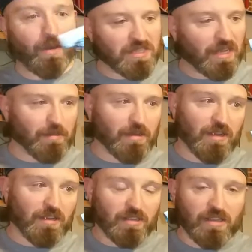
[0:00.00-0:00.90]
Wars limb.
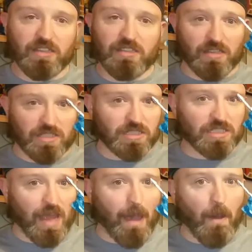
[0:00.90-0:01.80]
That's a
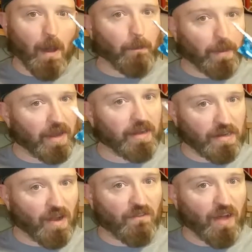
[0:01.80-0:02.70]
step up
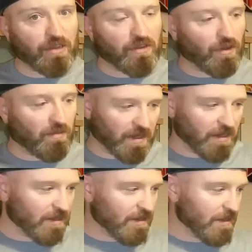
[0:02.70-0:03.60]
and a value for
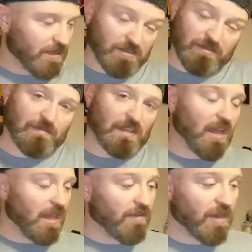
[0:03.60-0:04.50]
money.
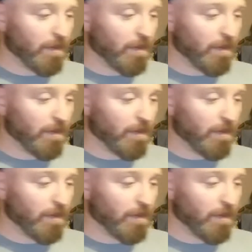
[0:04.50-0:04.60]
I love